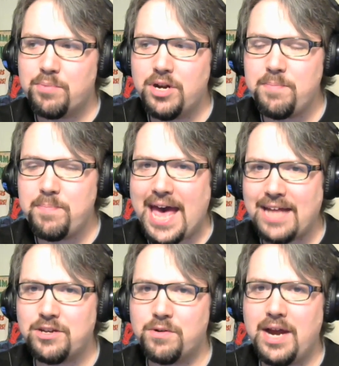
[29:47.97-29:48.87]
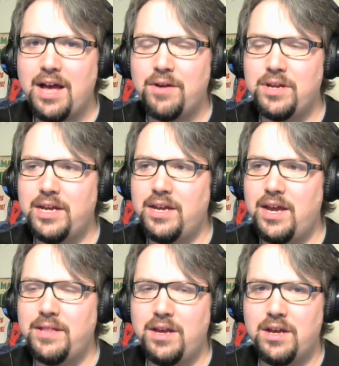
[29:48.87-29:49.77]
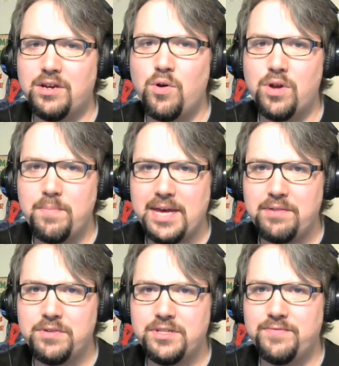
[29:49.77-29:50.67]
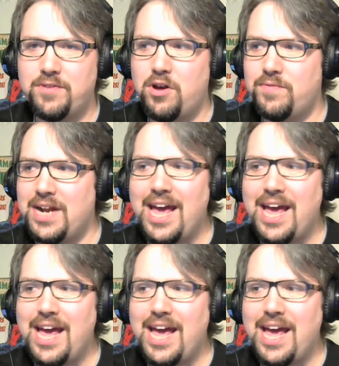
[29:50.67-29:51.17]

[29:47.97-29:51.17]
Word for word: Pretty packed crowd, and, and uh, Colt Command was involved.